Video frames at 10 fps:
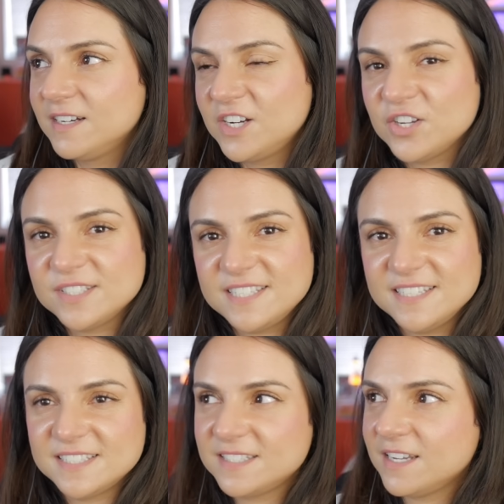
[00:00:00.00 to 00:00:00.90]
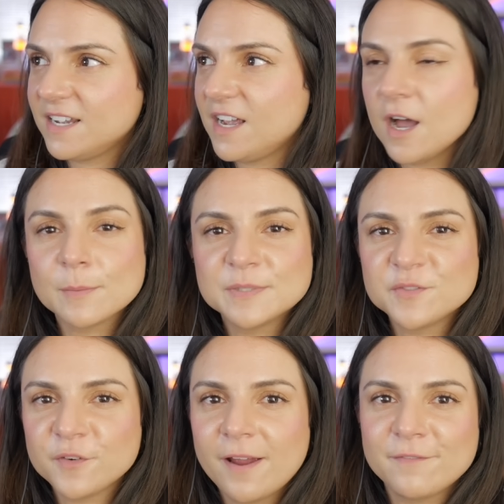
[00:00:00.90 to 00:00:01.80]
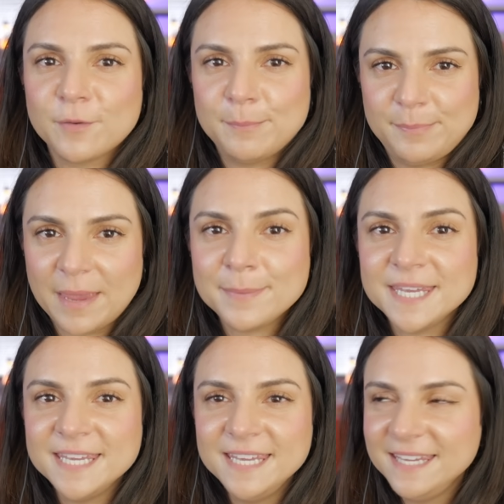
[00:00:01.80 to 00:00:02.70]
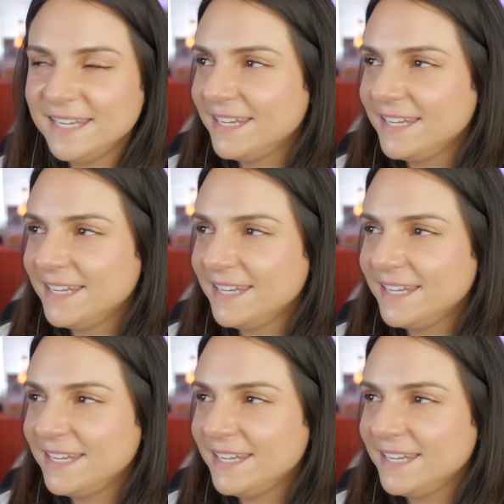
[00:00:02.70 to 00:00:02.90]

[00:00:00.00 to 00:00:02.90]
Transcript: Because he's Cubs forever, baby.